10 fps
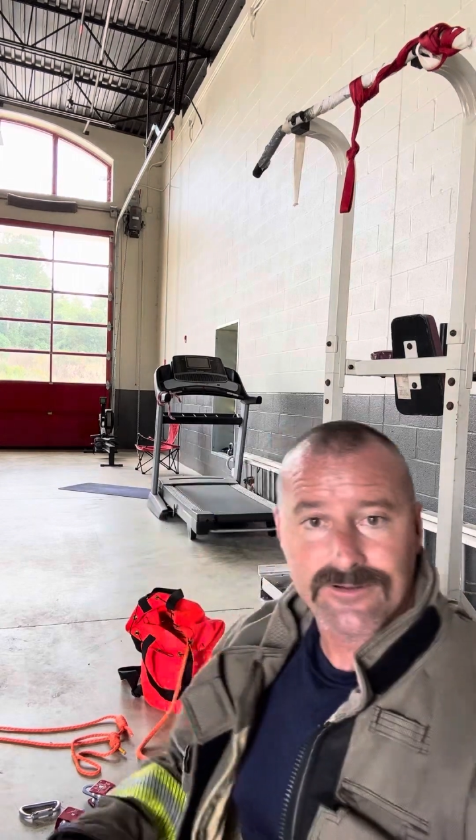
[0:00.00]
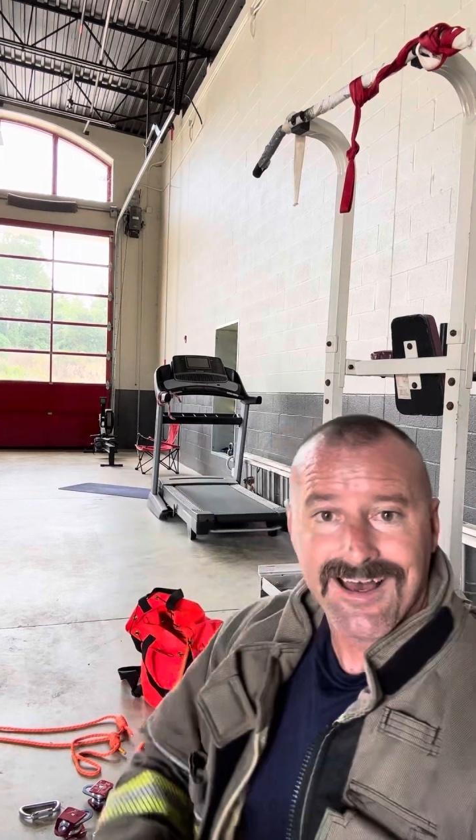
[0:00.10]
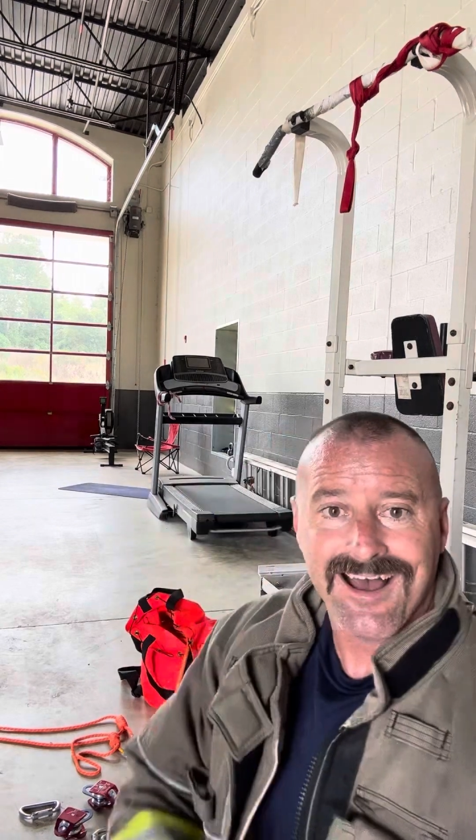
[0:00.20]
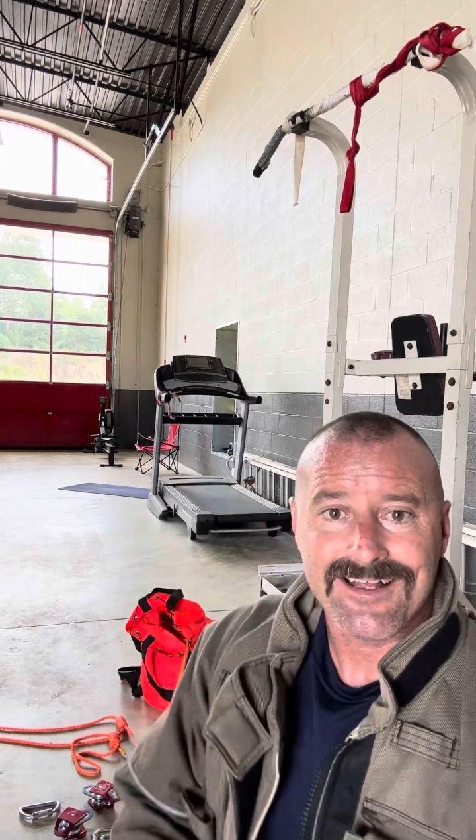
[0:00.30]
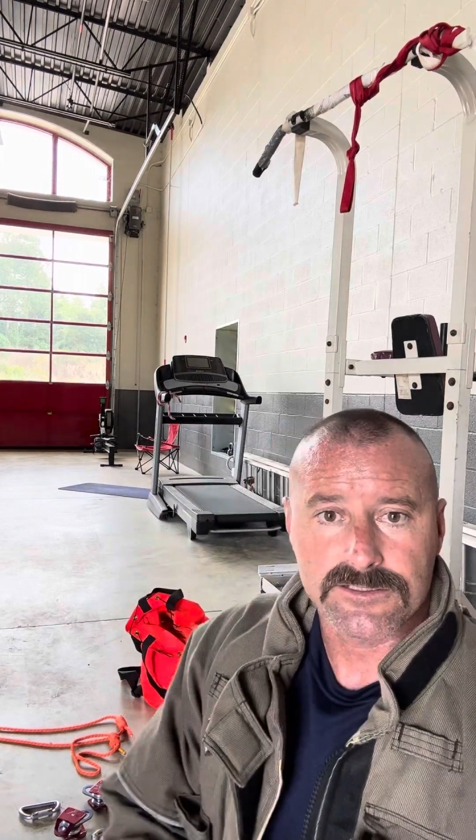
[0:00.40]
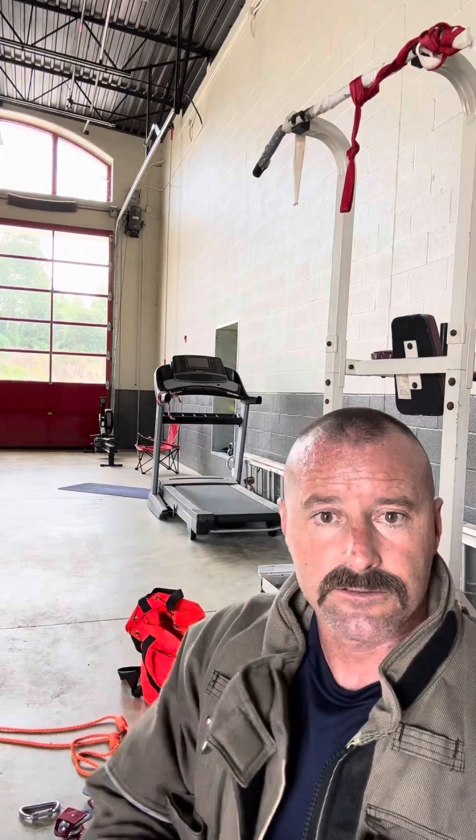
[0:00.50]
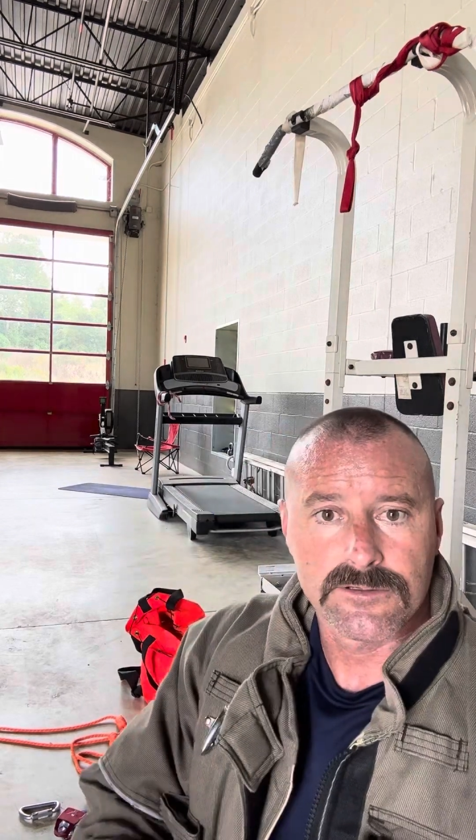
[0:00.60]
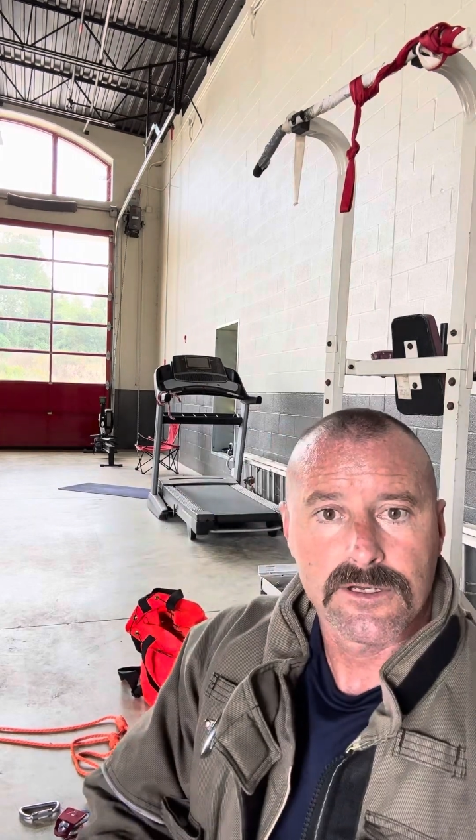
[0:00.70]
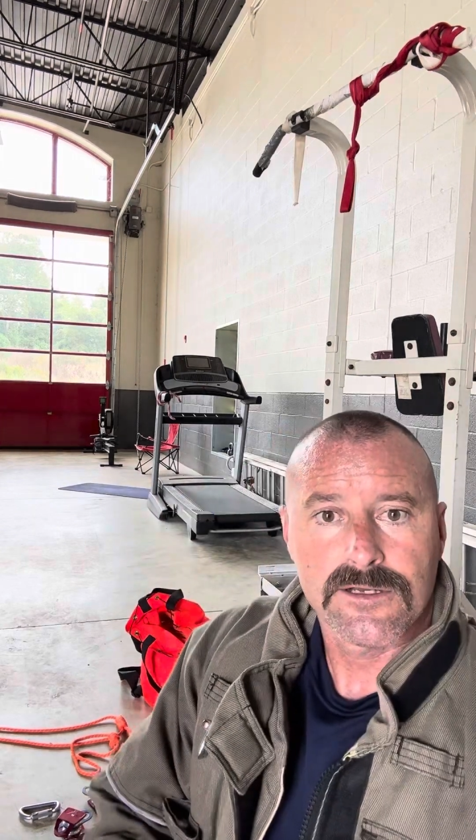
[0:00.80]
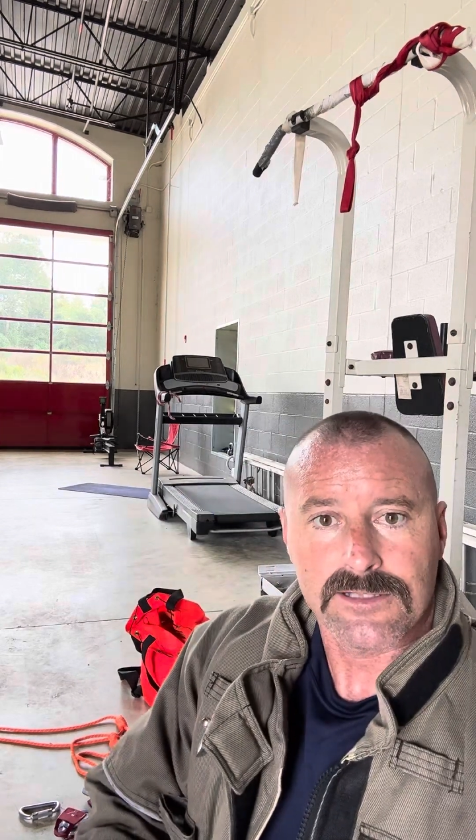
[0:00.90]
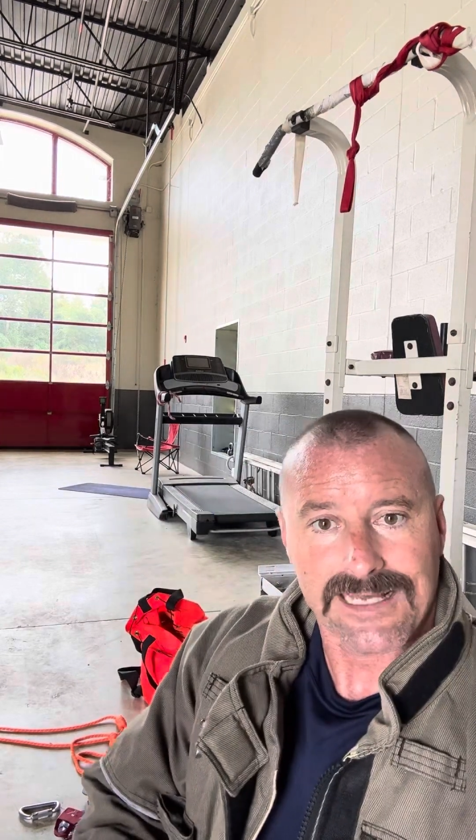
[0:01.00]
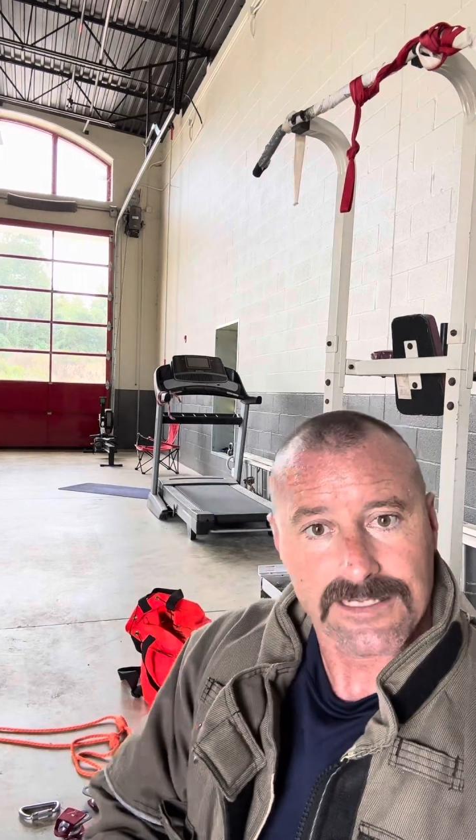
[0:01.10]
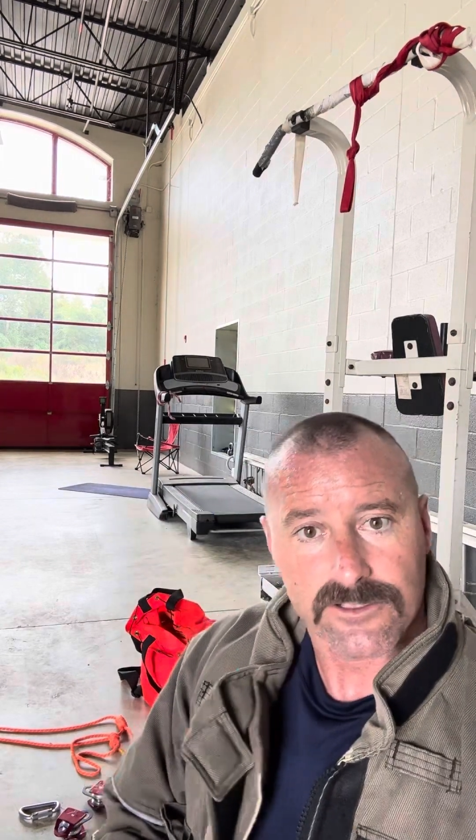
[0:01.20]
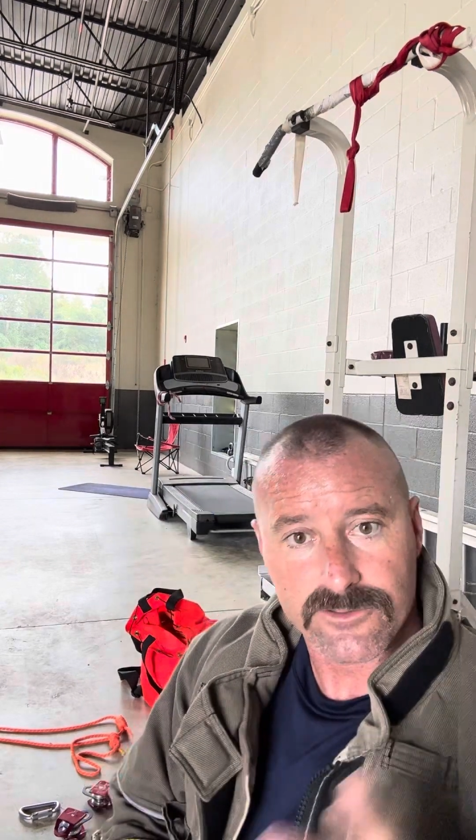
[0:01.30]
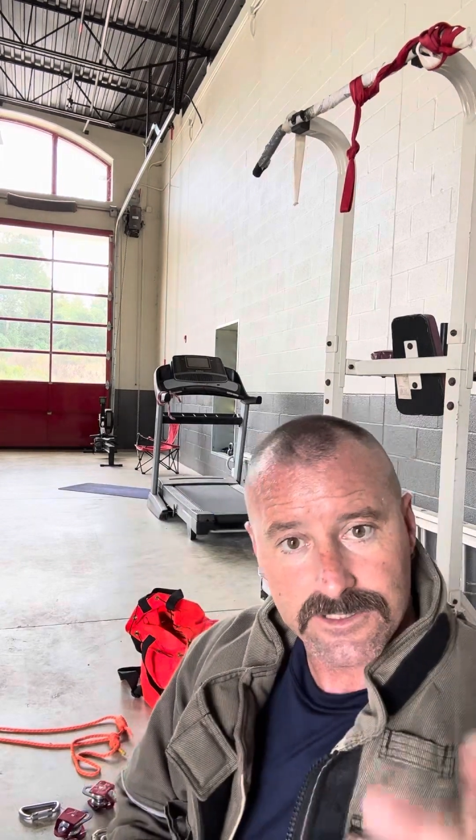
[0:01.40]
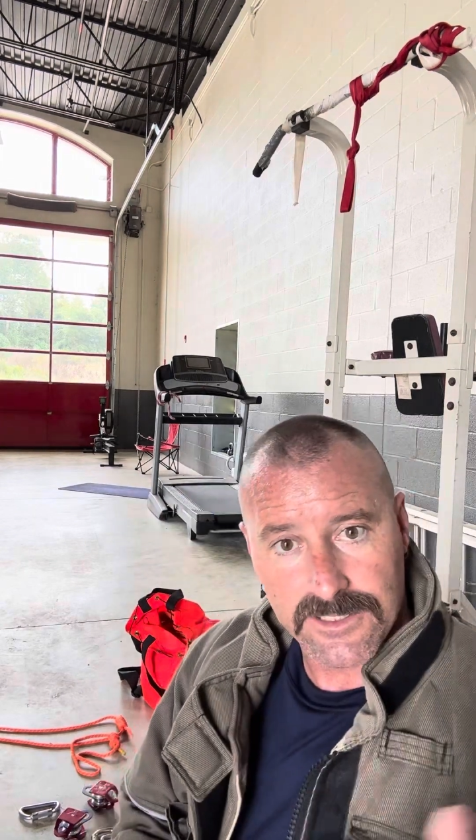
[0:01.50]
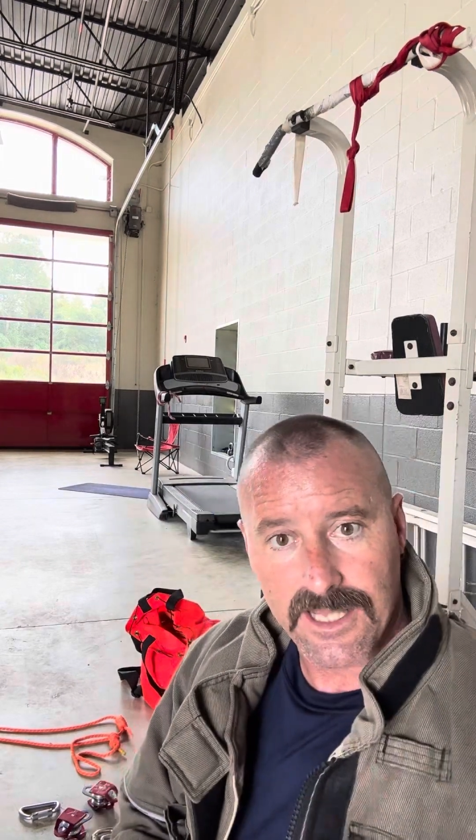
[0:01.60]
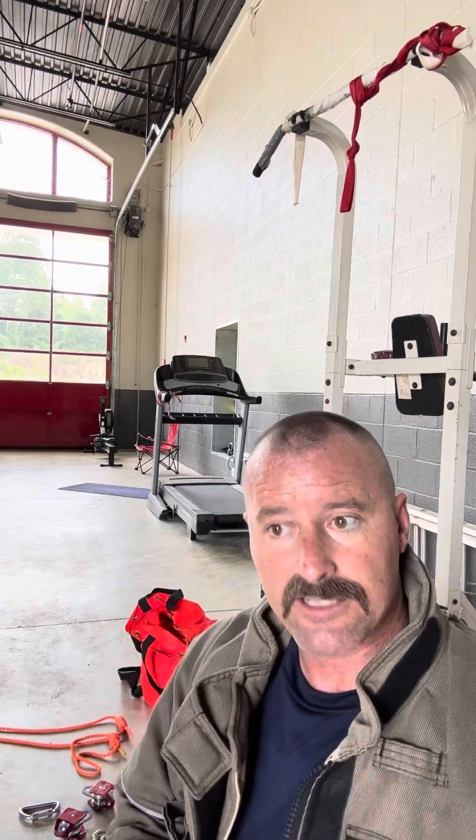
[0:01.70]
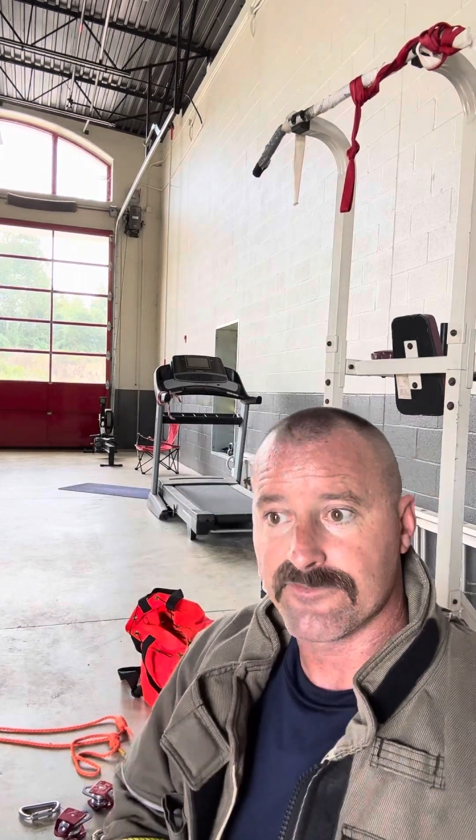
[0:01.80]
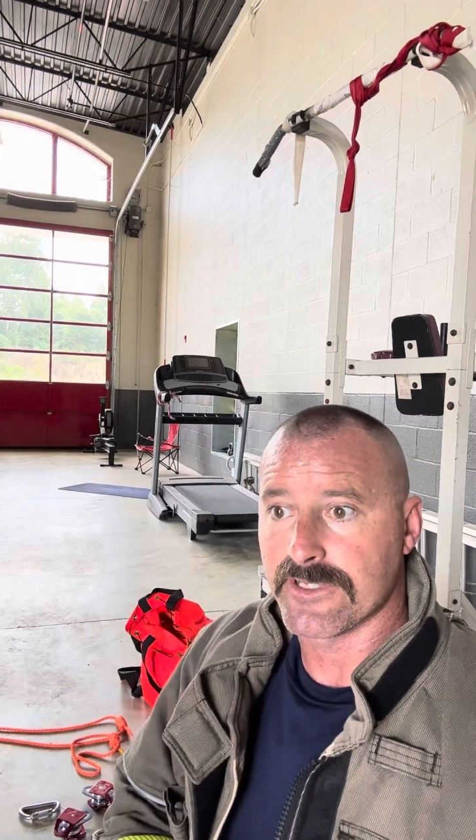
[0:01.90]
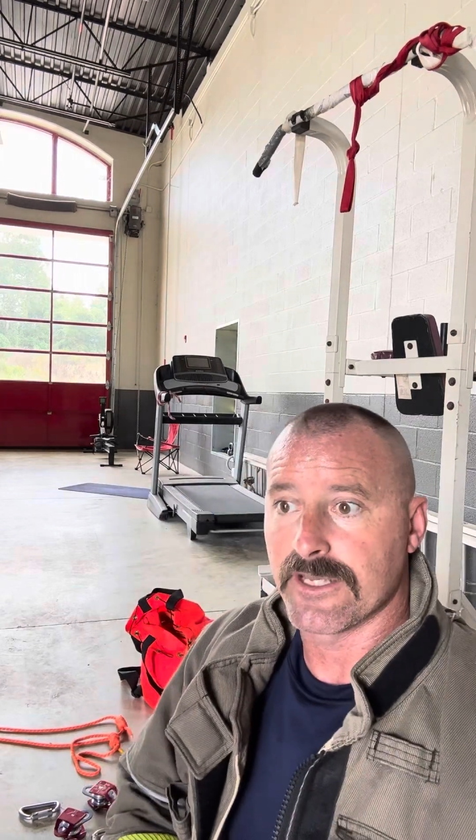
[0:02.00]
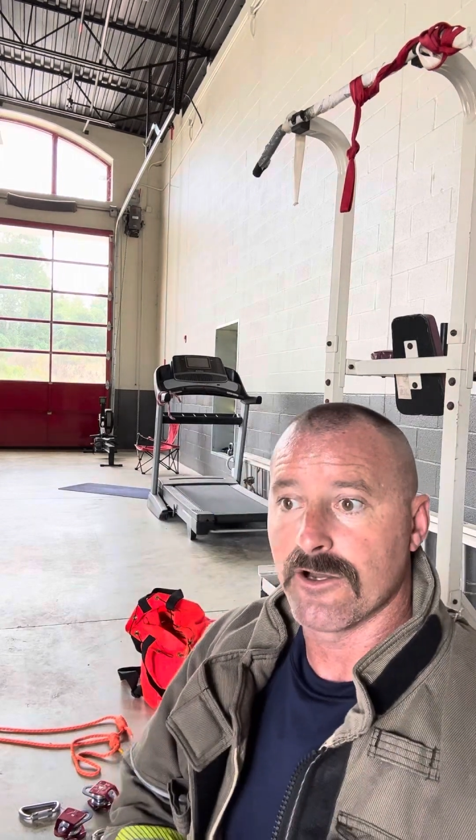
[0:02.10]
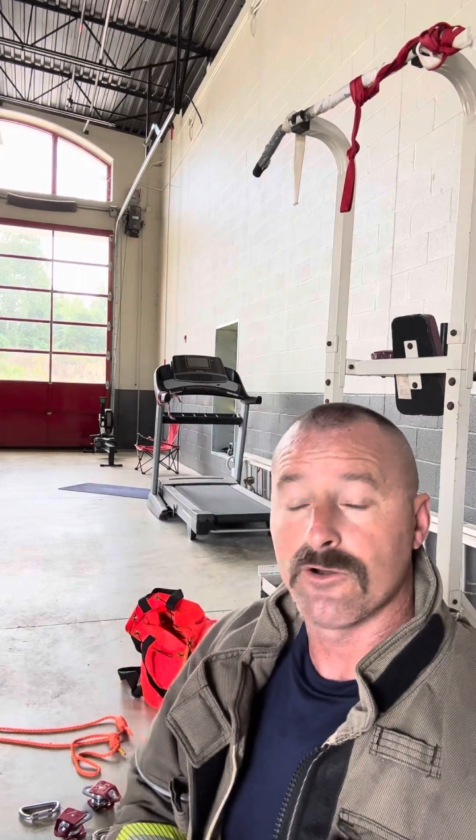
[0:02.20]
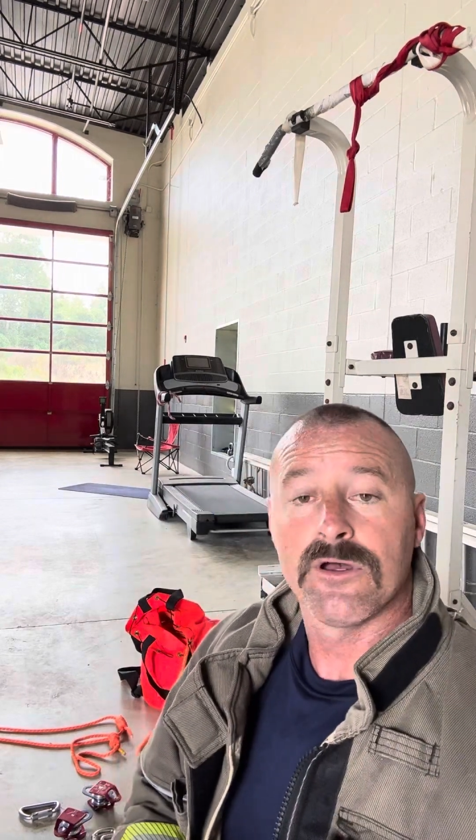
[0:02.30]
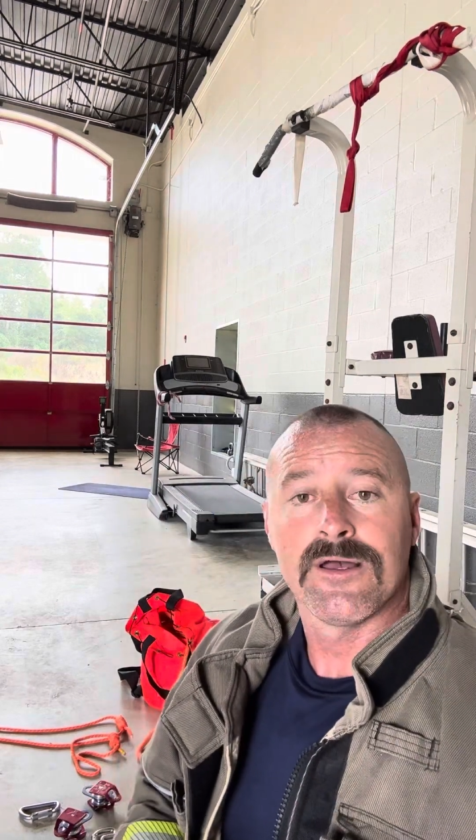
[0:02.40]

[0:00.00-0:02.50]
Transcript: knot, like I told you in the last video,